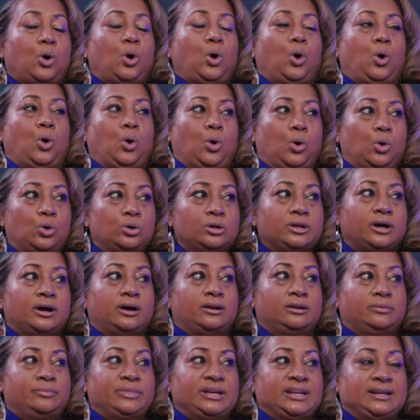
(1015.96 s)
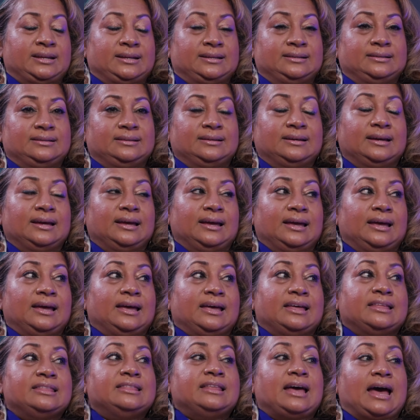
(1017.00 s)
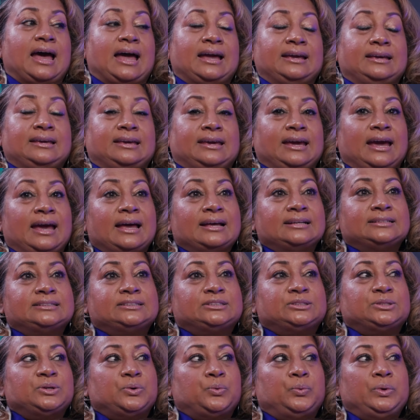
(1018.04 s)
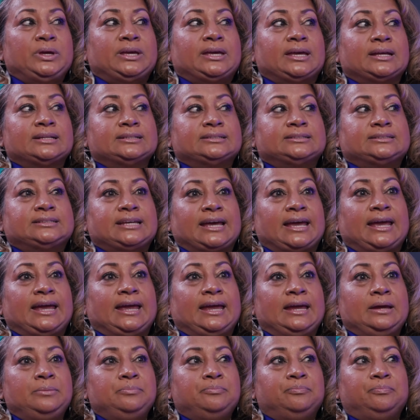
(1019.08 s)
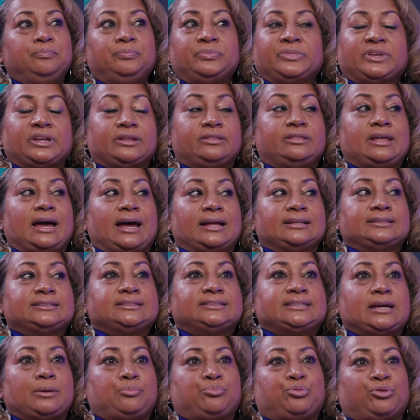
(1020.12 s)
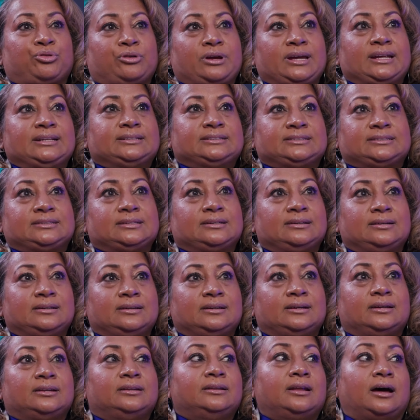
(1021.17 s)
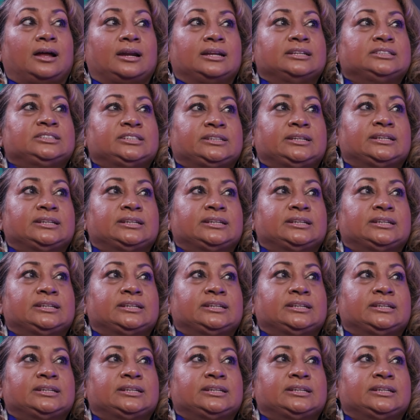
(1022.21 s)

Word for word: hold on a minute. I guess we can say that separates knowledge and